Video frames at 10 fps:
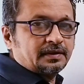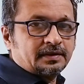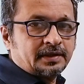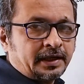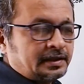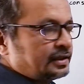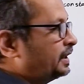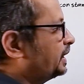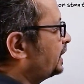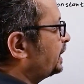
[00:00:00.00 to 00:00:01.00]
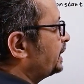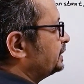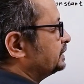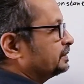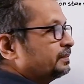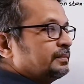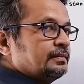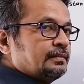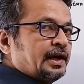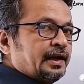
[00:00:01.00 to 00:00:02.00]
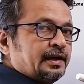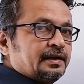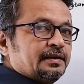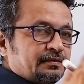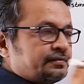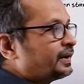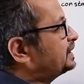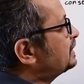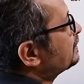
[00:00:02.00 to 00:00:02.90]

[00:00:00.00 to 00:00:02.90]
correct, and my final